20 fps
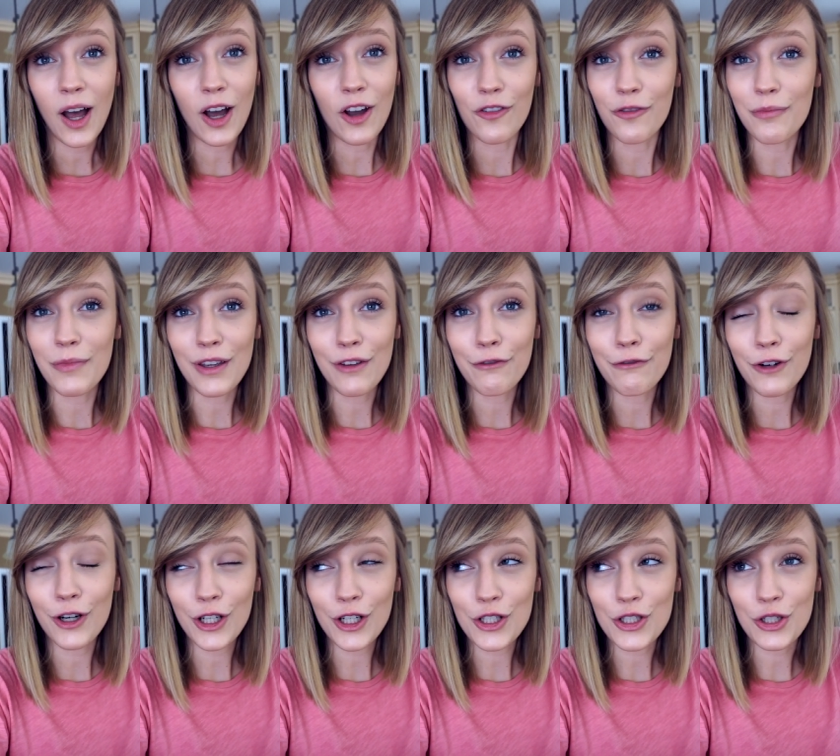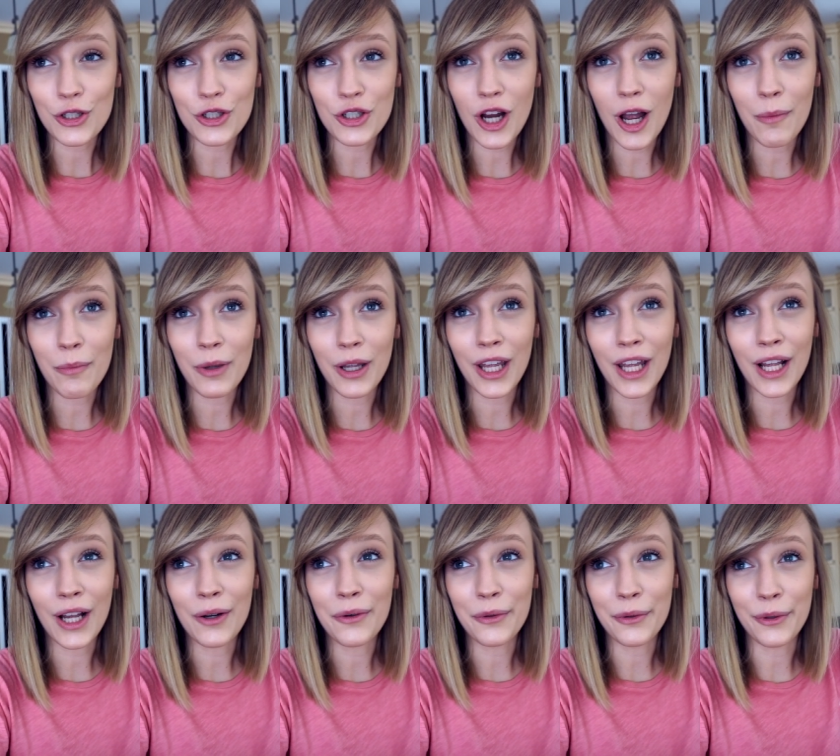of me furniture
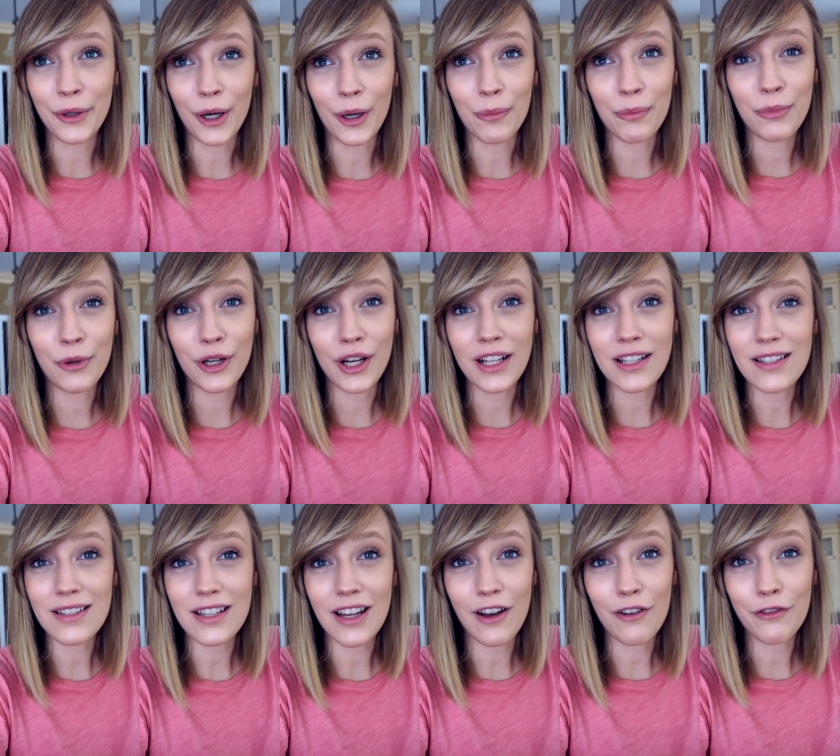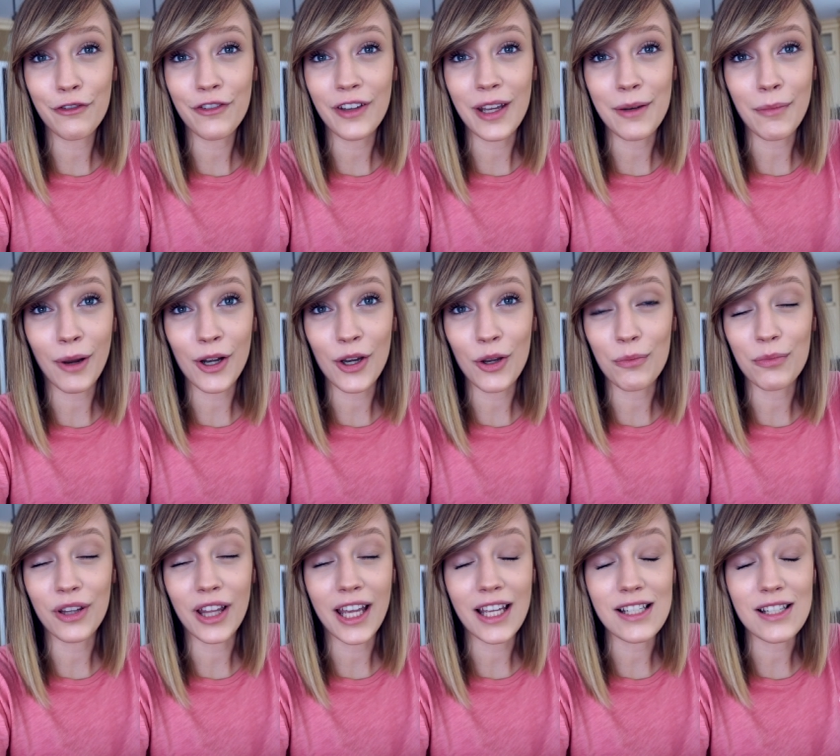shopping or putting stuff in my new
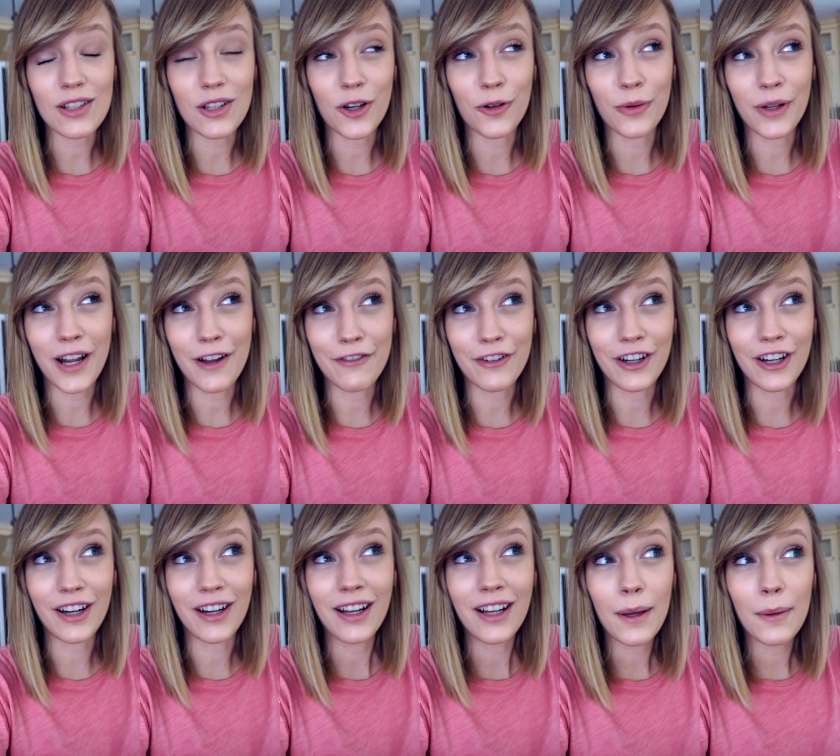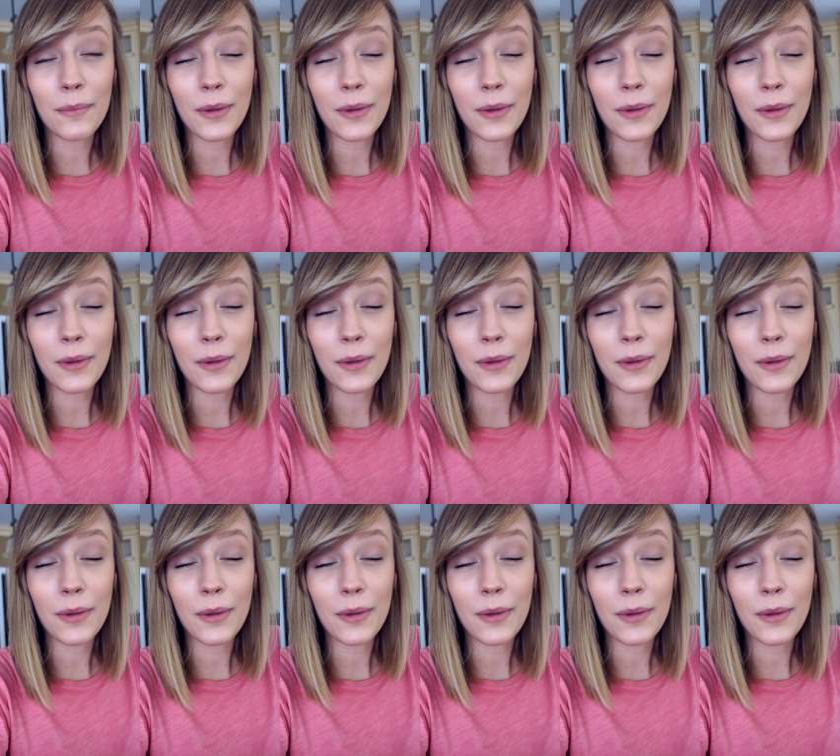place or whatever.